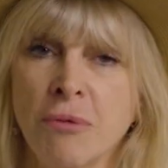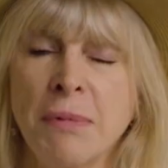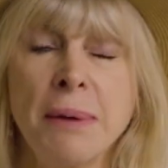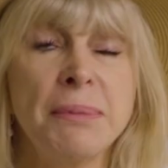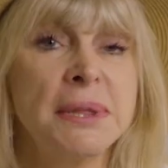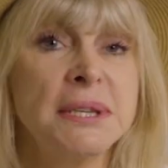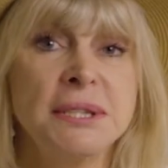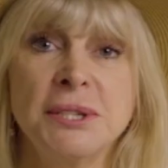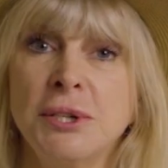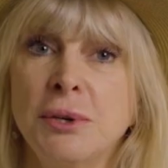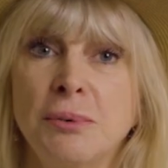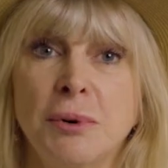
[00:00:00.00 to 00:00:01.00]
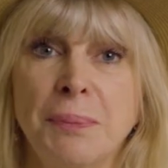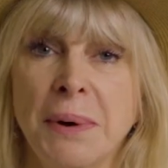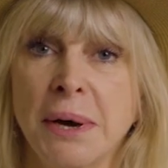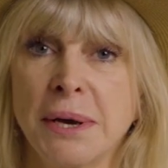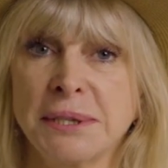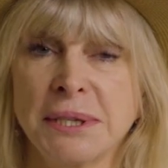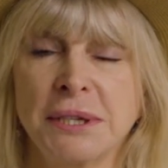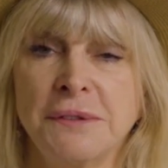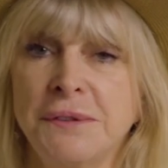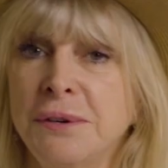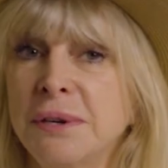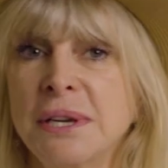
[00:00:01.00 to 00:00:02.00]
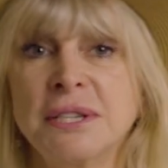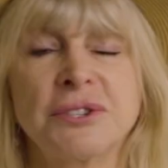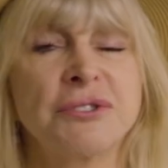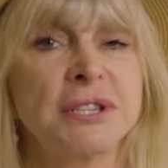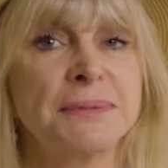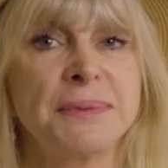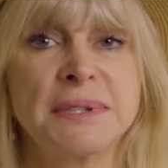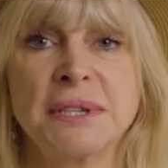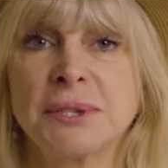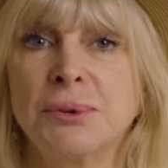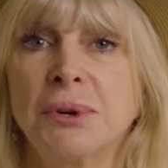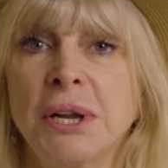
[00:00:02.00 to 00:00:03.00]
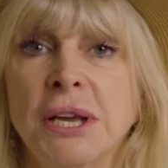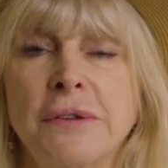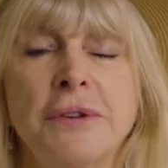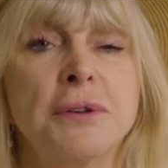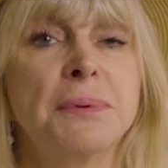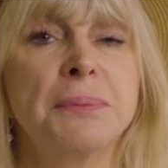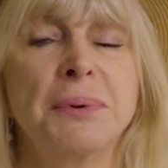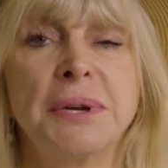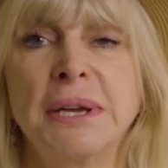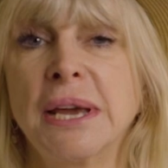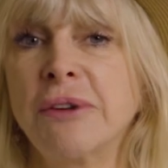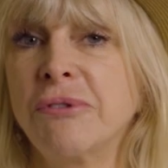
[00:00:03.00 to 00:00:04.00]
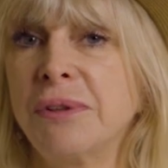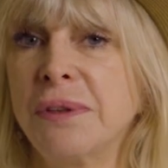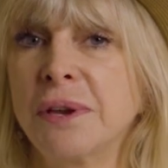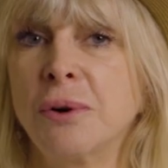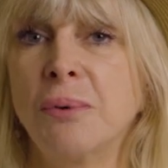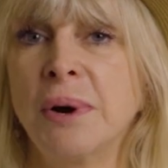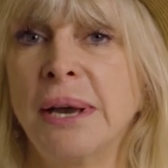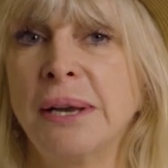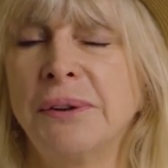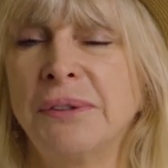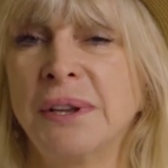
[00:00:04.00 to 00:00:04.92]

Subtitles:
Remember, this too will pass. In a few days, Christmas is all over. You'll be putting everything away and